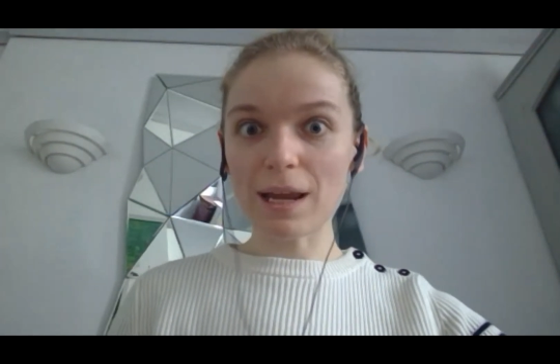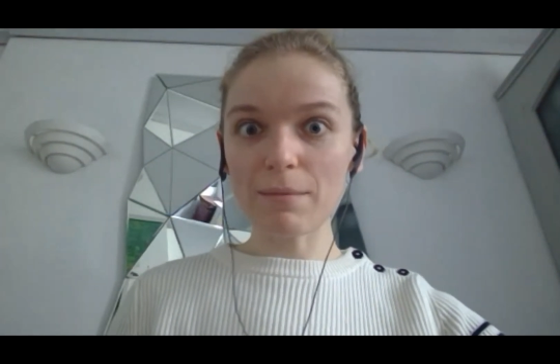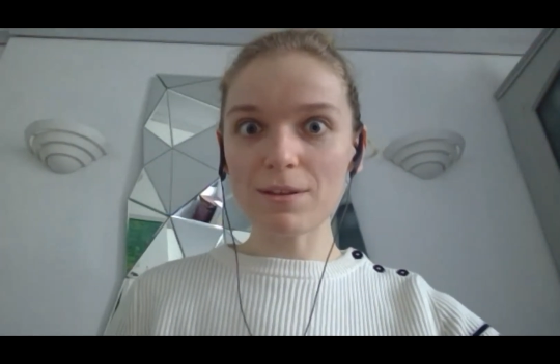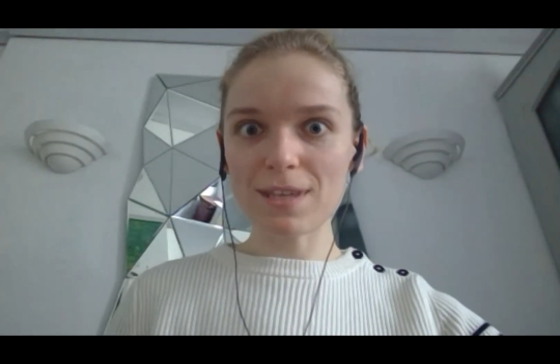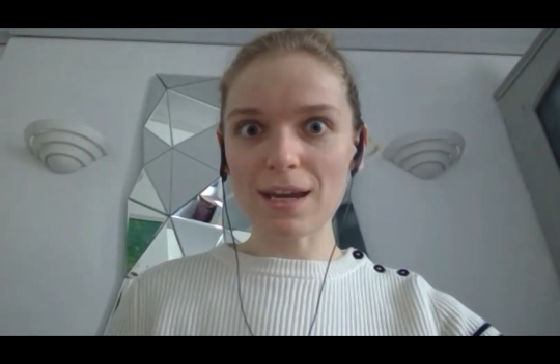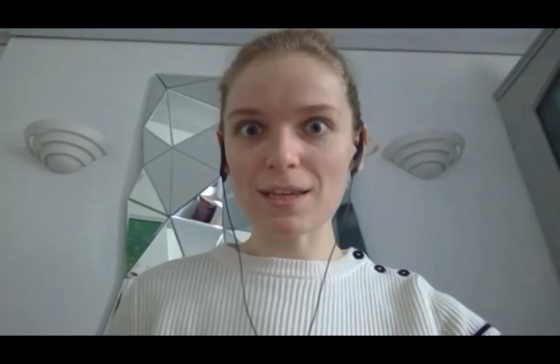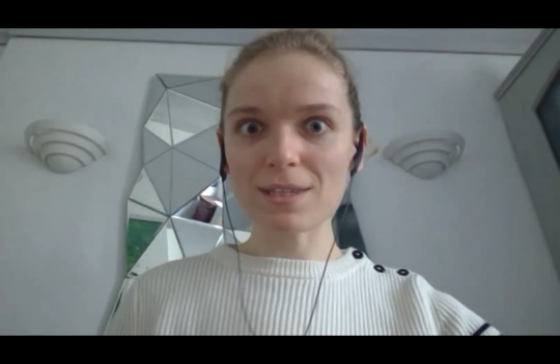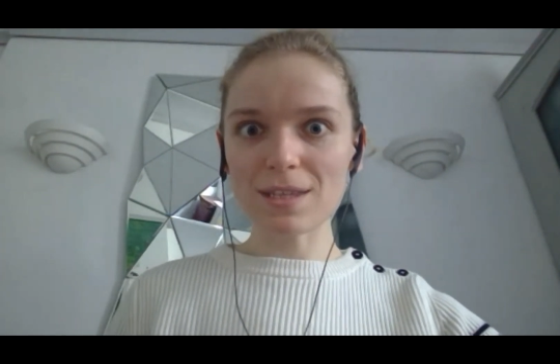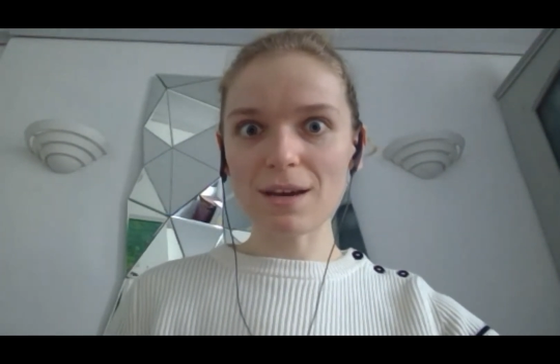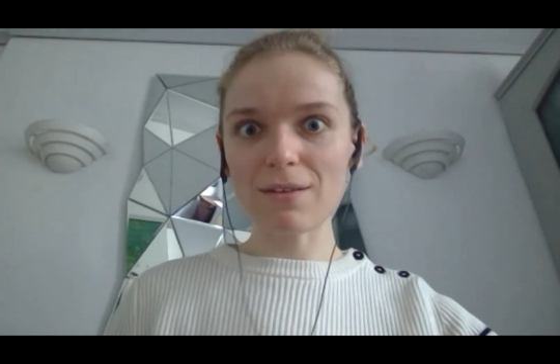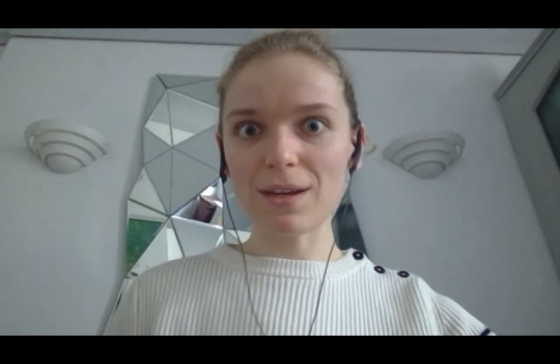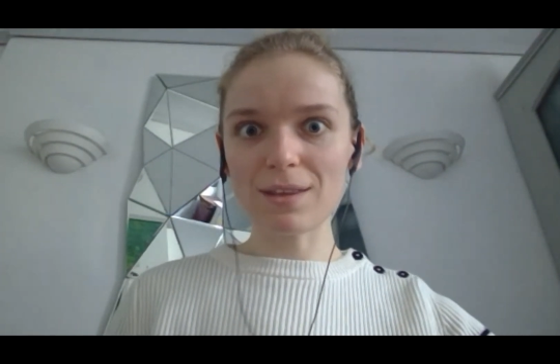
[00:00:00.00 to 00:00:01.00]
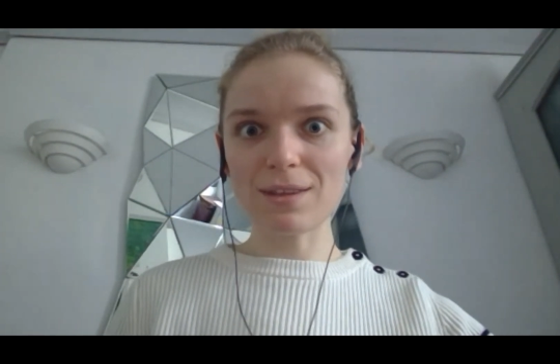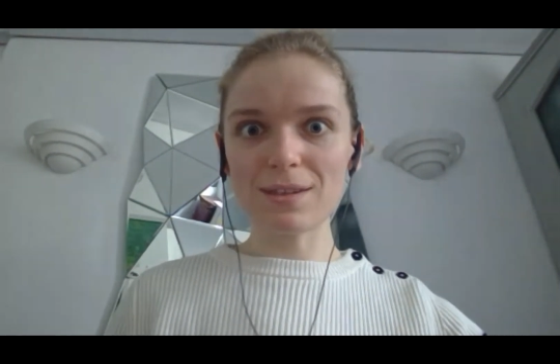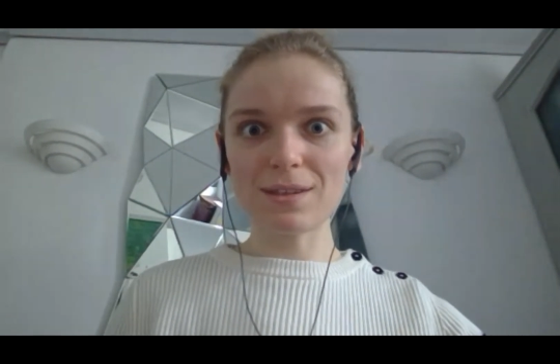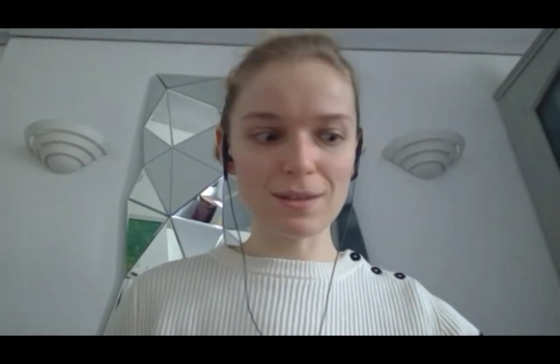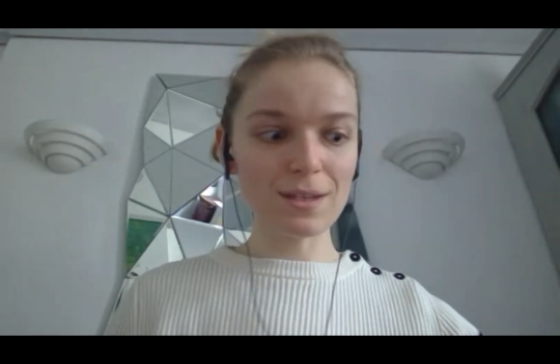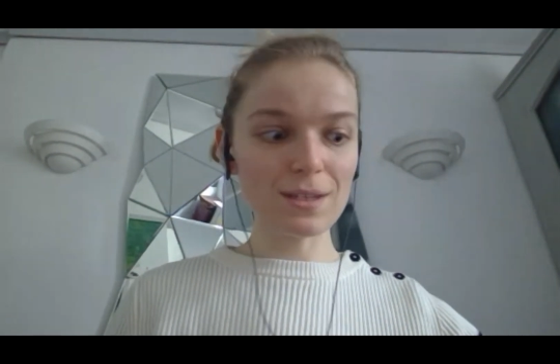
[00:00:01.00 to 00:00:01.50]
climate science now in
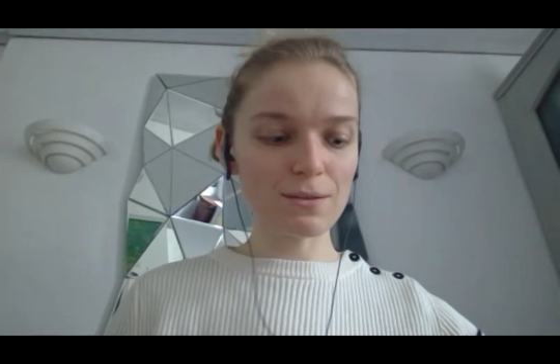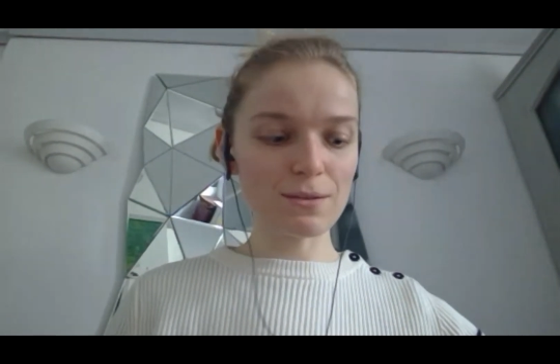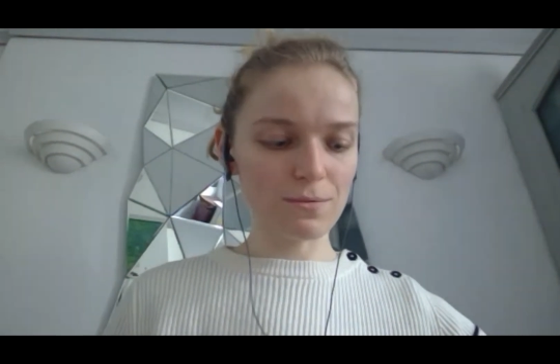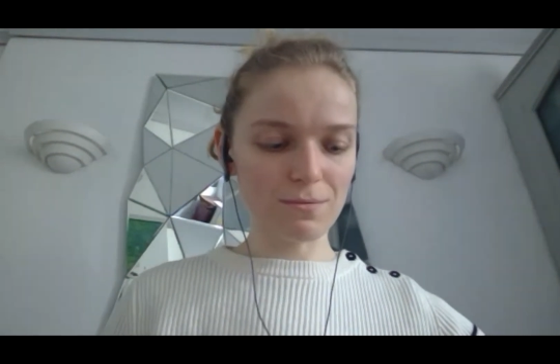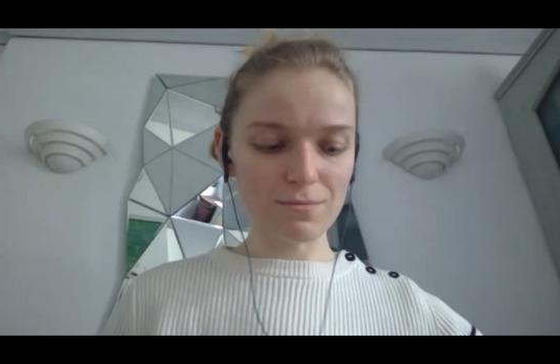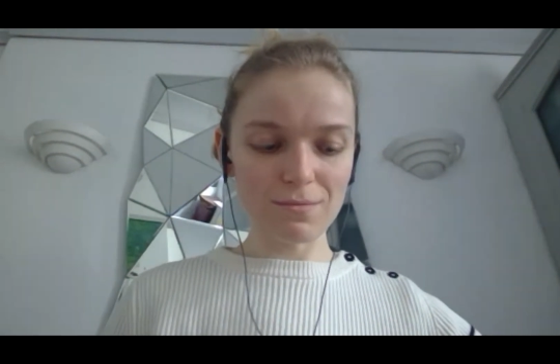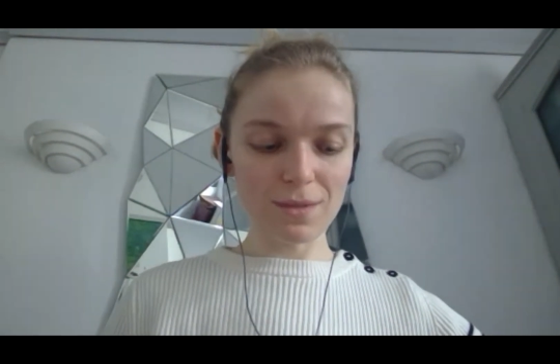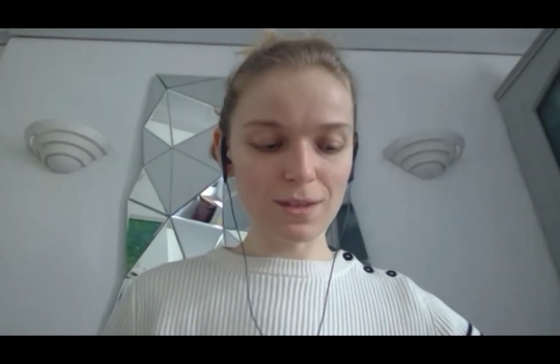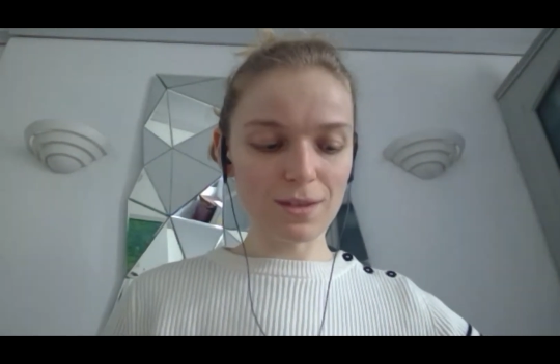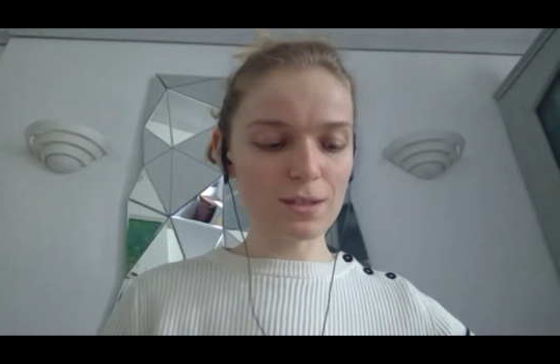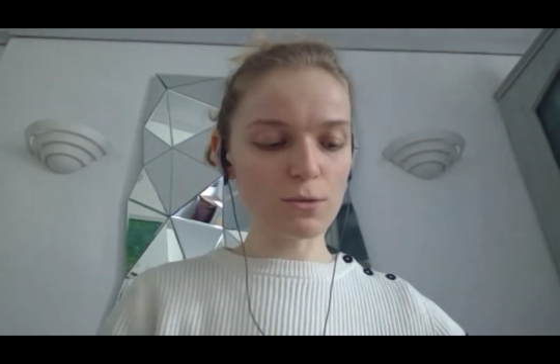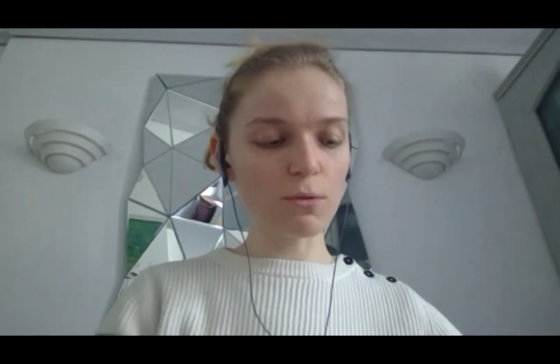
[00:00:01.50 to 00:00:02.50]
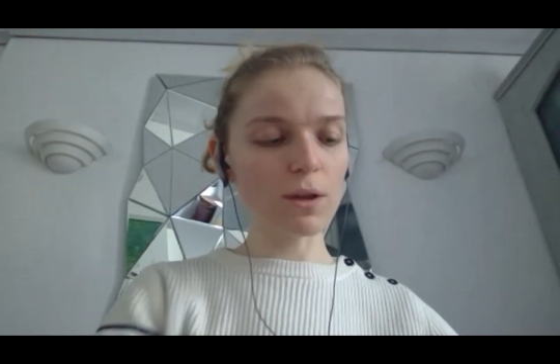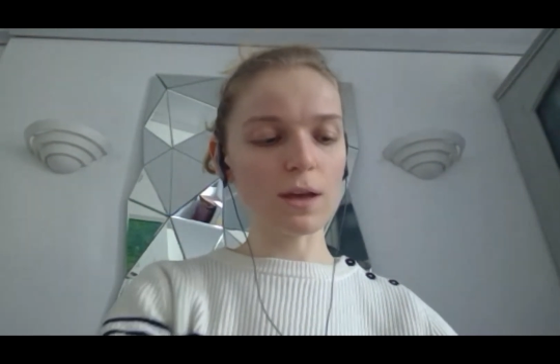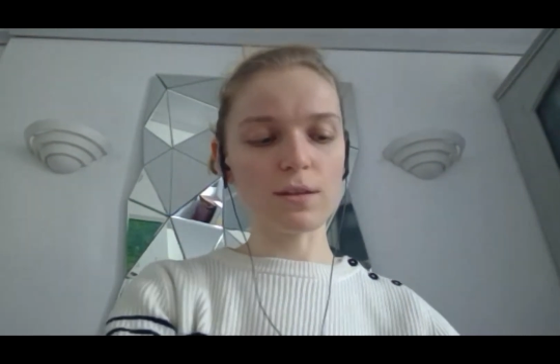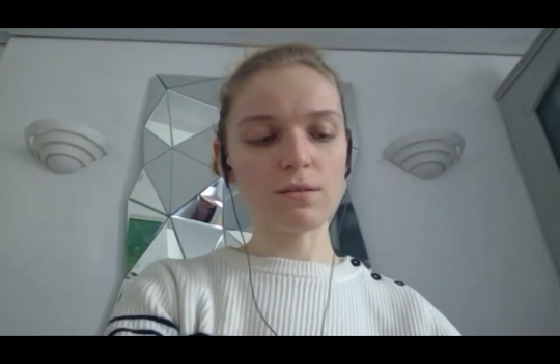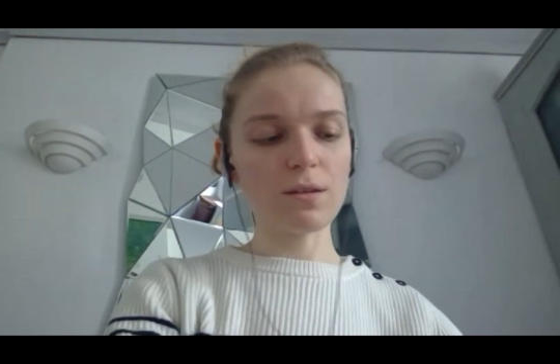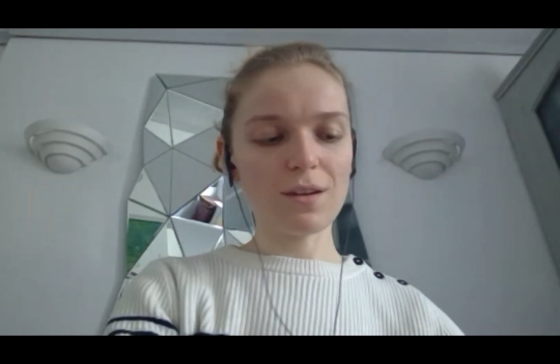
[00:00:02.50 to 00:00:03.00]
this tool, and